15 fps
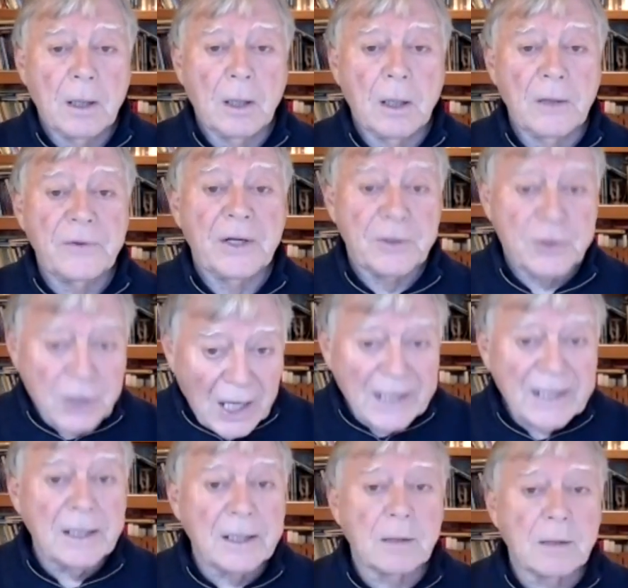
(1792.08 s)
their
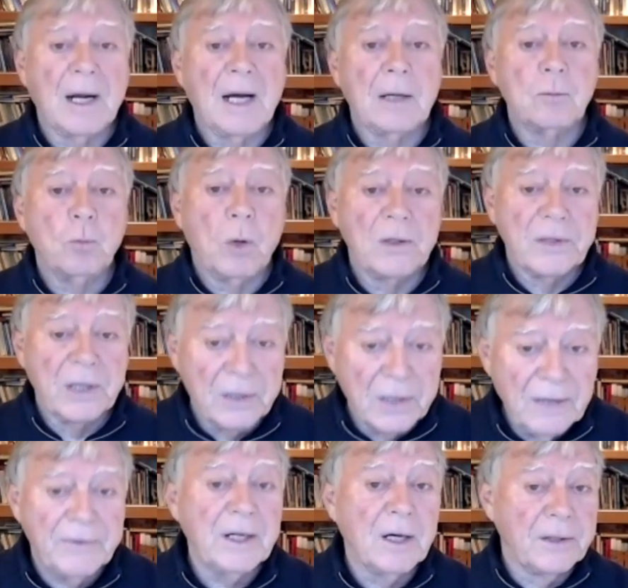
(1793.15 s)
psychic ground while they're
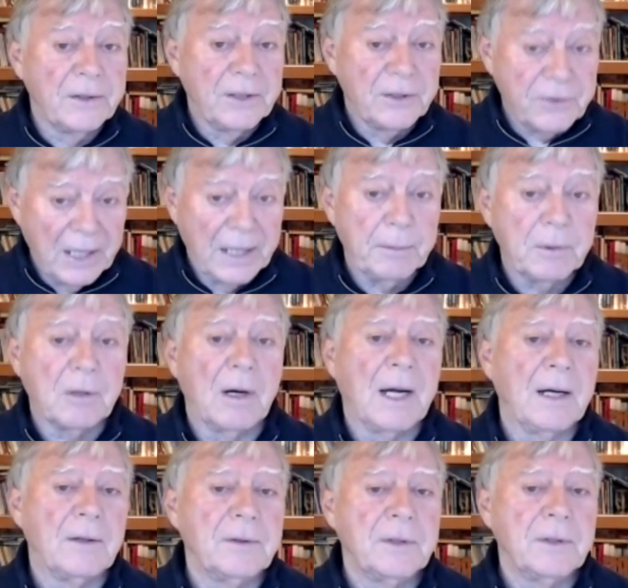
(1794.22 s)
living on the same
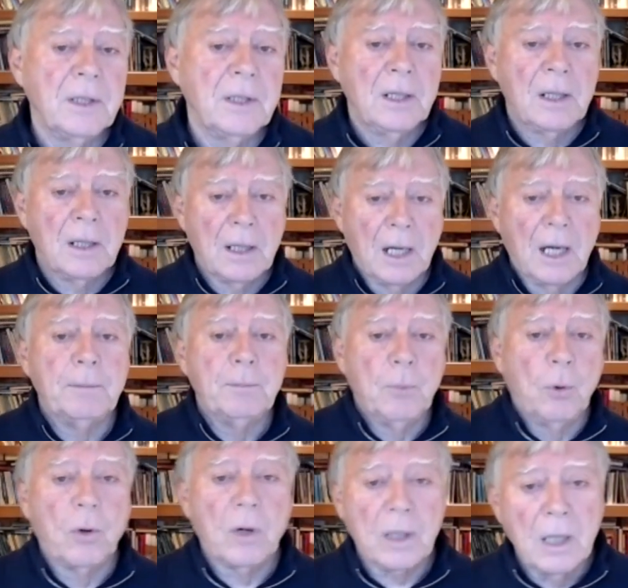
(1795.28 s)
ground. I'm
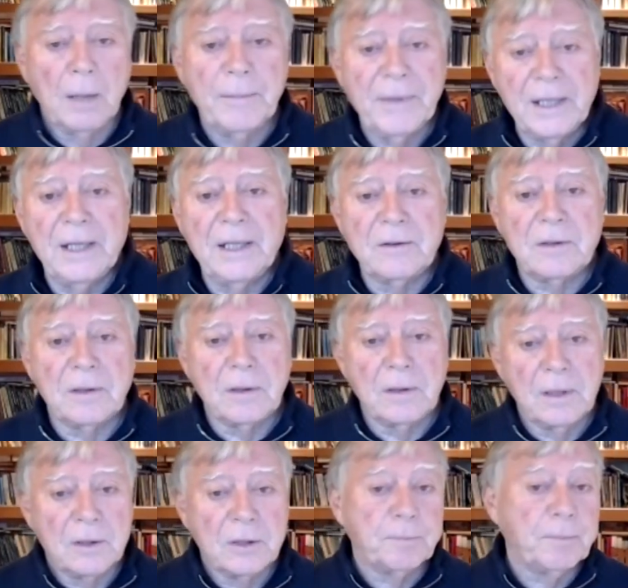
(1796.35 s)
more coming in to
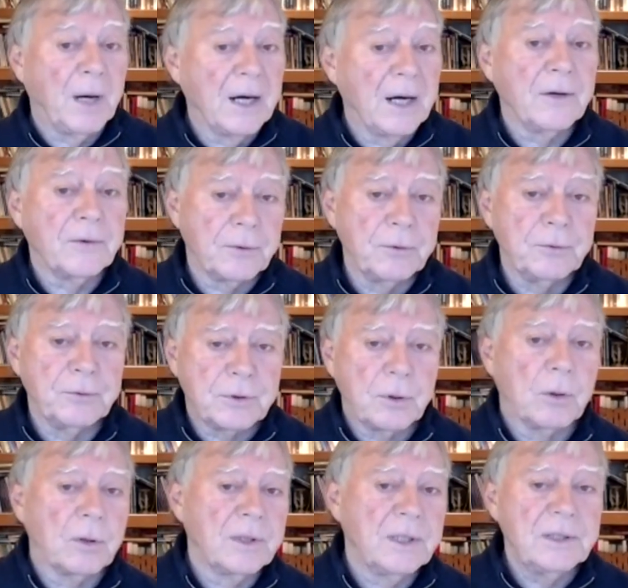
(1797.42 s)
inspire through
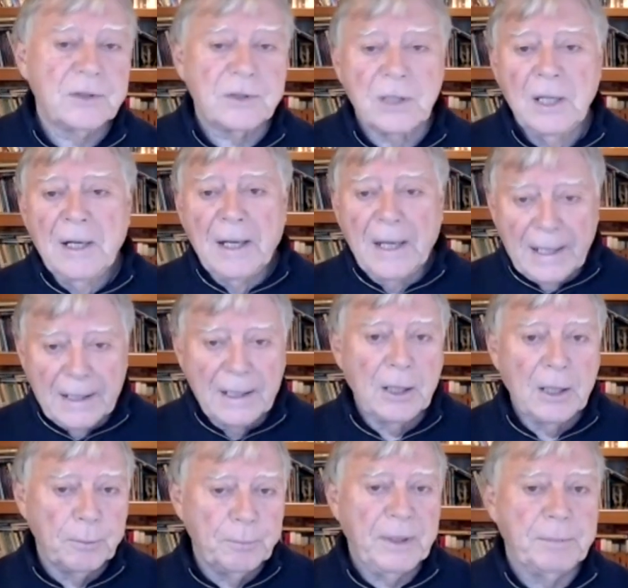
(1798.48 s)
stories and
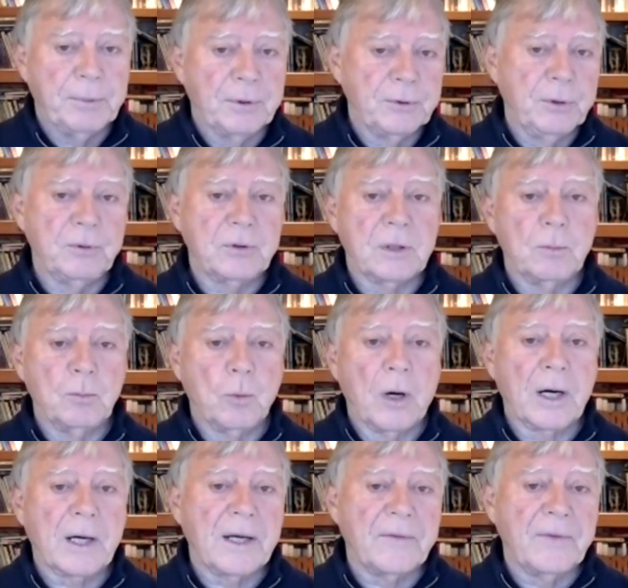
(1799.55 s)
help people do some
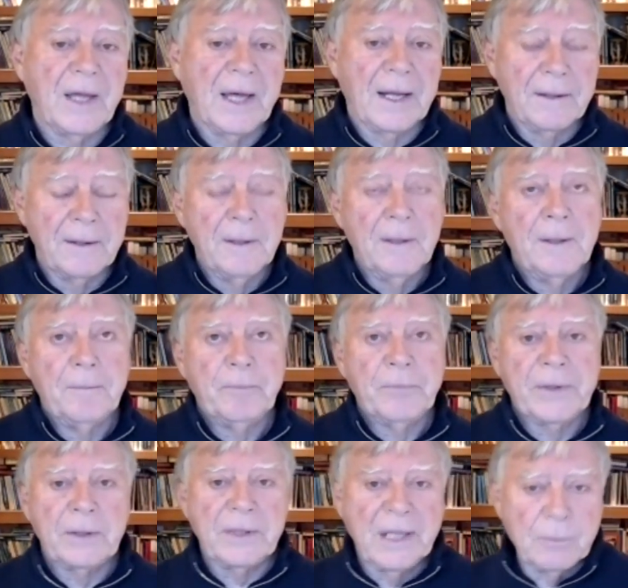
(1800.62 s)
work. And
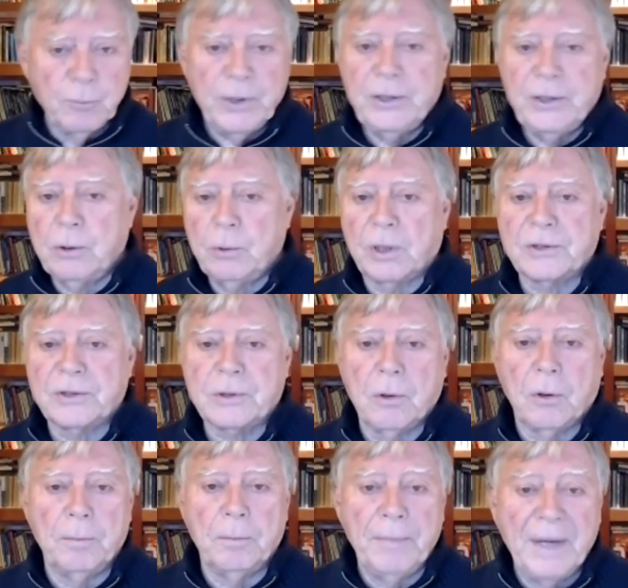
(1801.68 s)
then we do what's
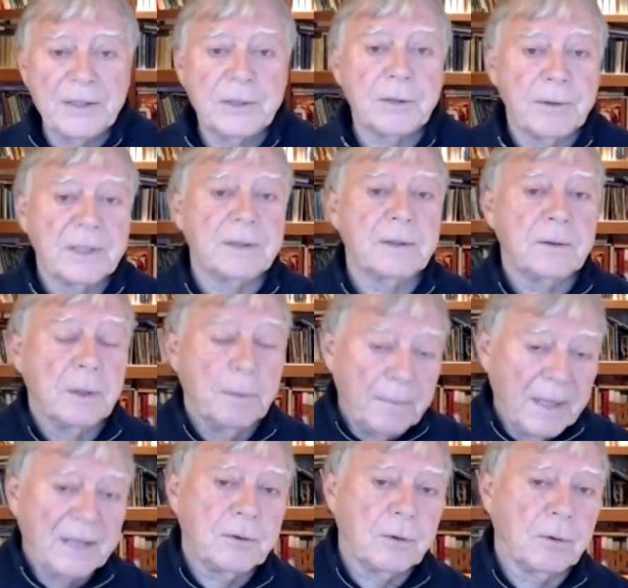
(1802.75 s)
called mentoring the
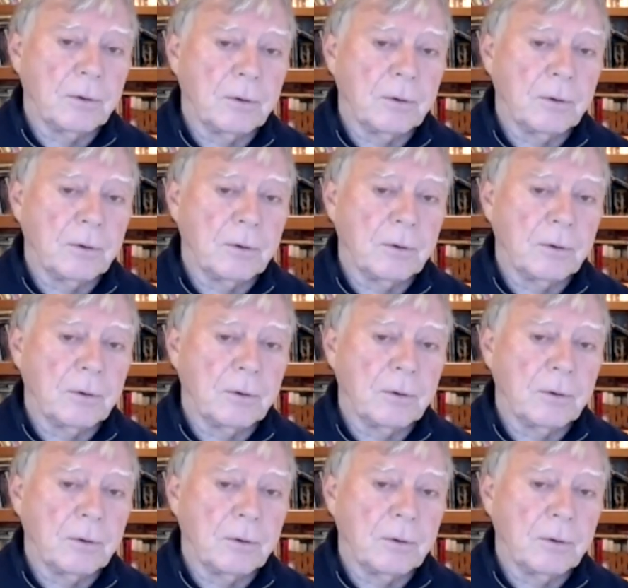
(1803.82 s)
mentors,